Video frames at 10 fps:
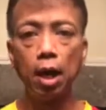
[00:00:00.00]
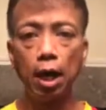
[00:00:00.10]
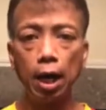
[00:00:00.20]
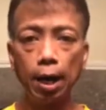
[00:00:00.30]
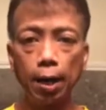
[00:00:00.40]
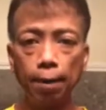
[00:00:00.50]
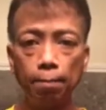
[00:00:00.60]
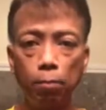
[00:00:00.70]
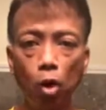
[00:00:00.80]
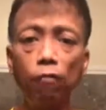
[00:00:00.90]

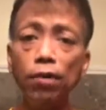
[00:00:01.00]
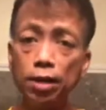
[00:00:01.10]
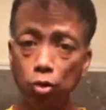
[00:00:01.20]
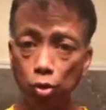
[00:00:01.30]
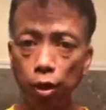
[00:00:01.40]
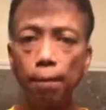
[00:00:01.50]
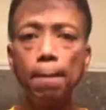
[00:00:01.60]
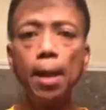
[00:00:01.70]
hopefully sooner,